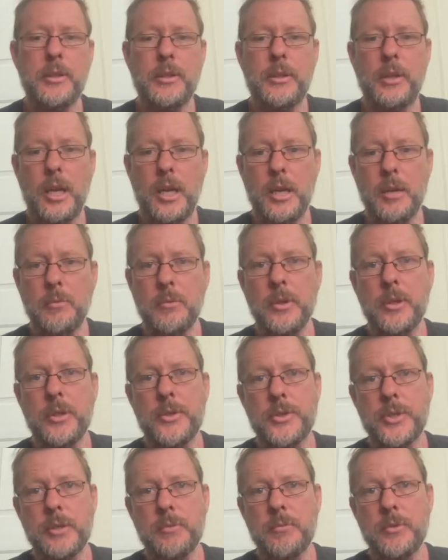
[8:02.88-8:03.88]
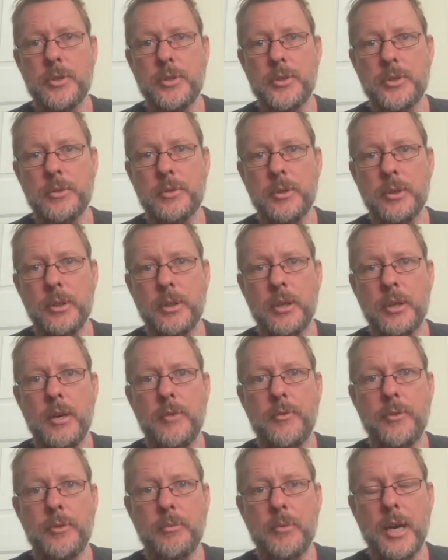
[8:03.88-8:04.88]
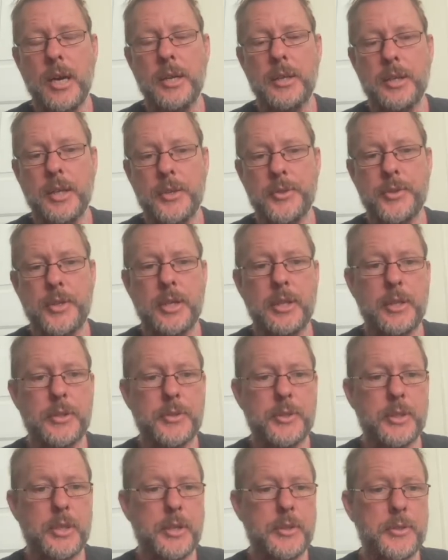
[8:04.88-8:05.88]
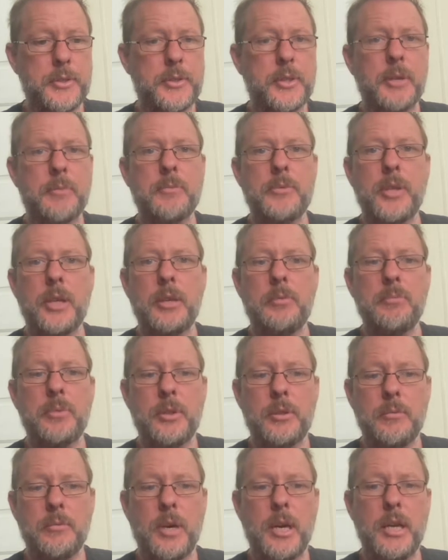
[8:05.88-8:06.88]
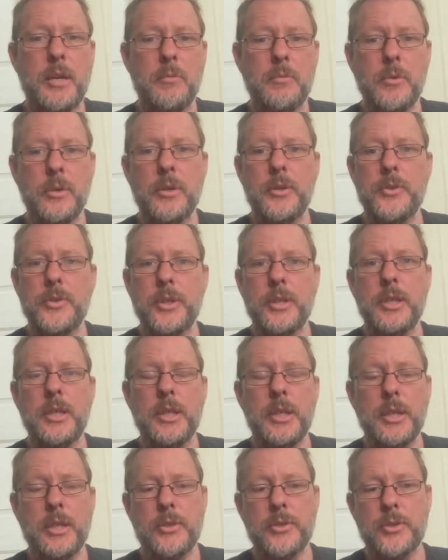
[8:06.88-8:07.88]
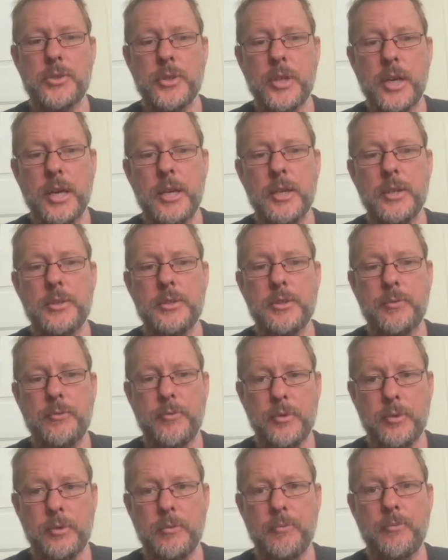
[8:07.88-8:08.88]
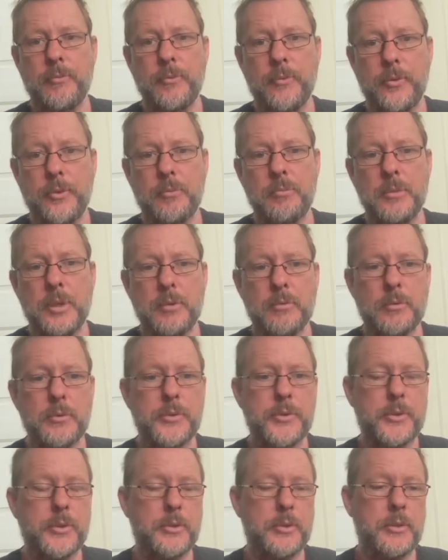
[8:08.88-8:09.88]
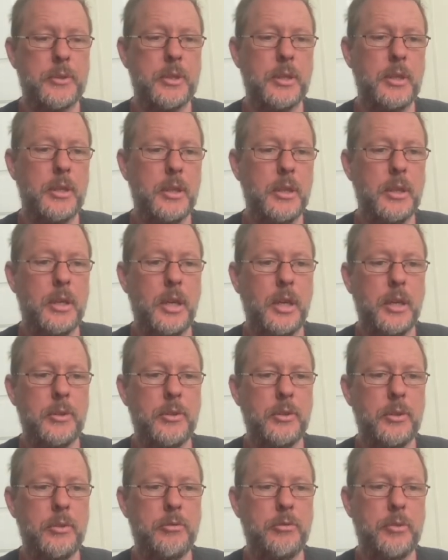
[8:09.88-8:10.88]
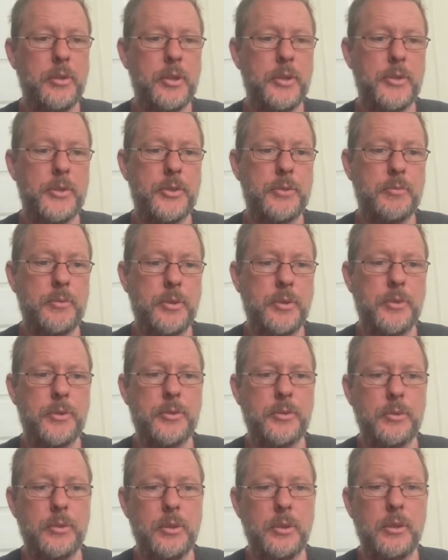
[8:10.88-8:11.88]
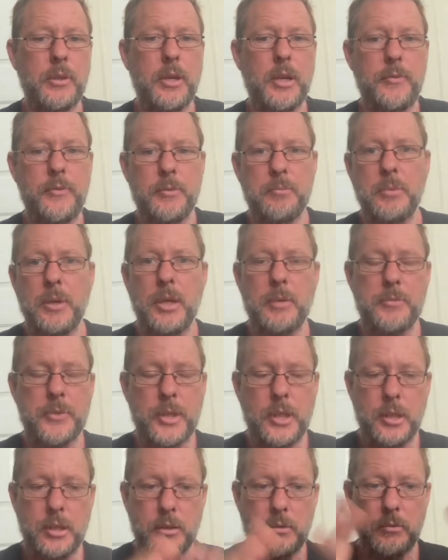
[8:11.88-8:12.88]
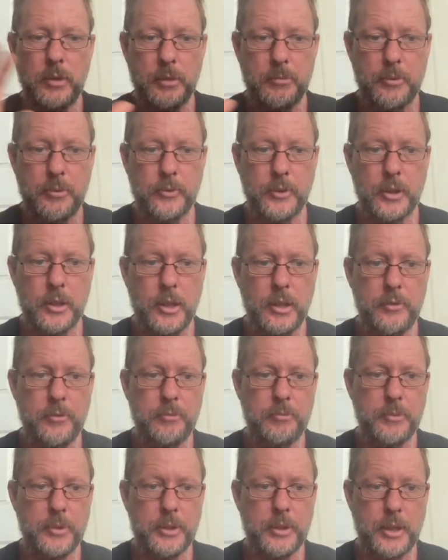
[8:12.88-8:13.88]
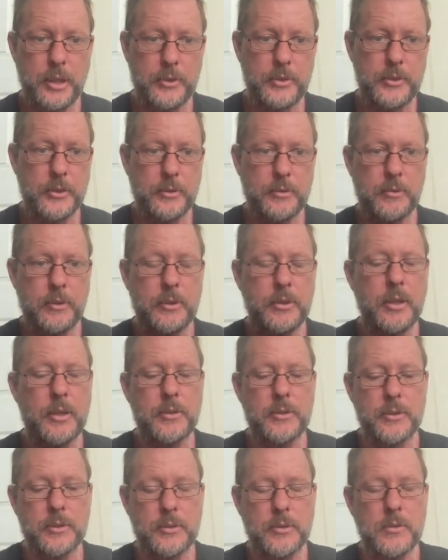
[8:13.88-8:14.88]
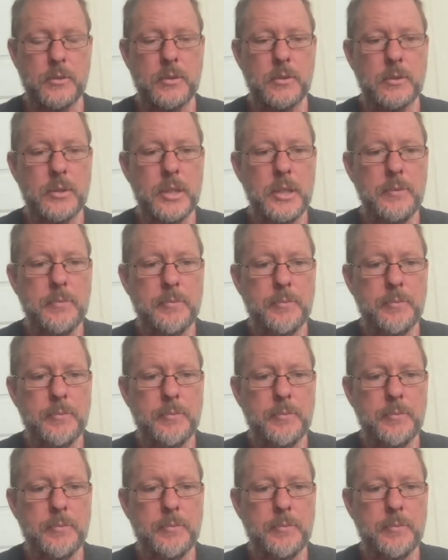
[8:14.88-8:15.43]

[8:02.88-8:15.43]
And it works in with the soil life, the way it does that, and it's another subject, but the way it works in exchange for minerals and nutrients with the soil life, it becomes a whole web of life, but that's another story.